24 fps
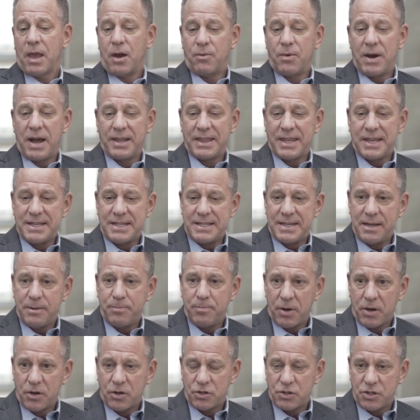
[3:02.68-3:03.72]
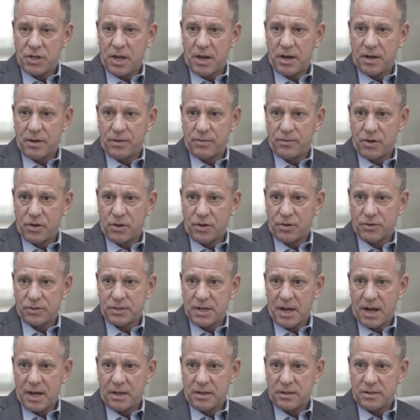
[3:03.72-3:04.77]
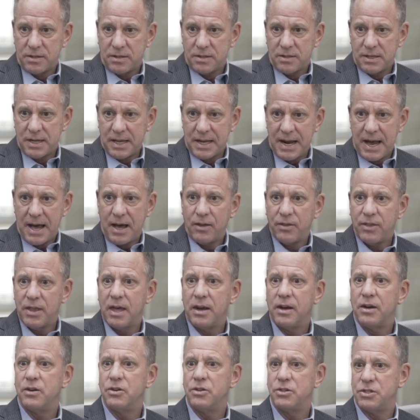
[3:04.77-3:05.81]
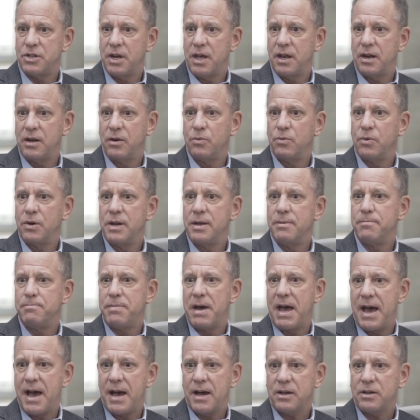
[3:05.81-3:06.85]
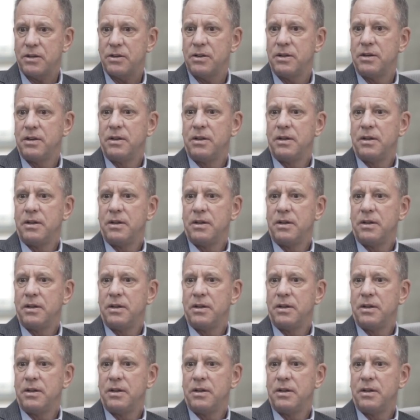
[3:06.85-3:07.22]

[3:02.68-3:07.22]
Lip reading: around the deep understanding of neuroscience and how that understanding would impact